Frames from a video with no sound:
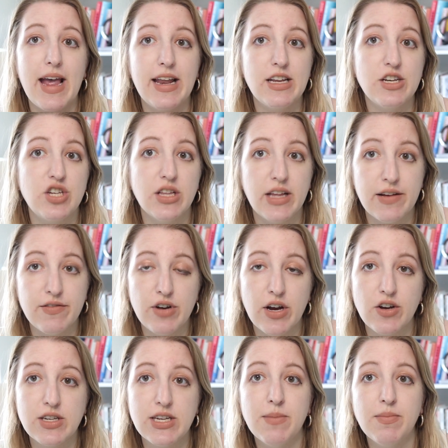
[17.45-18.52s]
ADHD Life
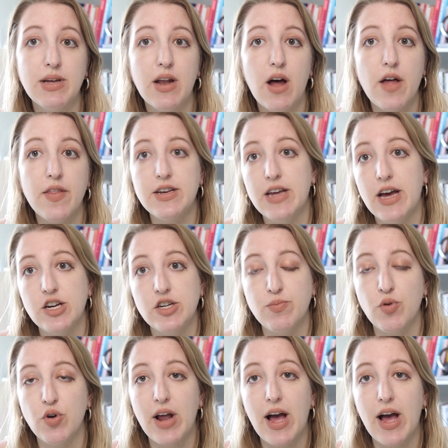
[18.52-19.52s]
Tracker template on the dashboard.